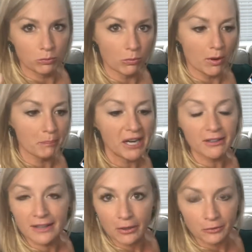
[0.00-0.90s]

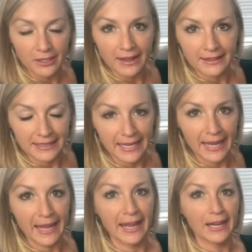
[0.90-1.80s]
parallel reality
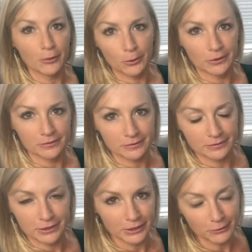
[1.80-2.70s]
A or
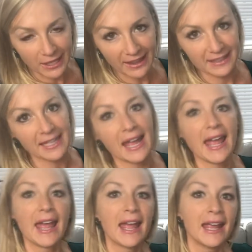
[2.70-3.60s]
reality
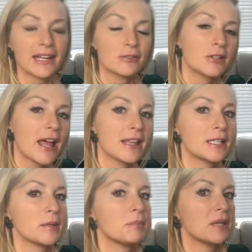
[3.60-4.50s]
A and
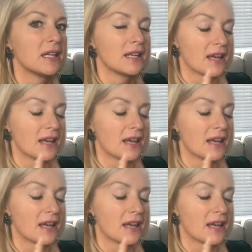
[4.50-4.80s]
reality B.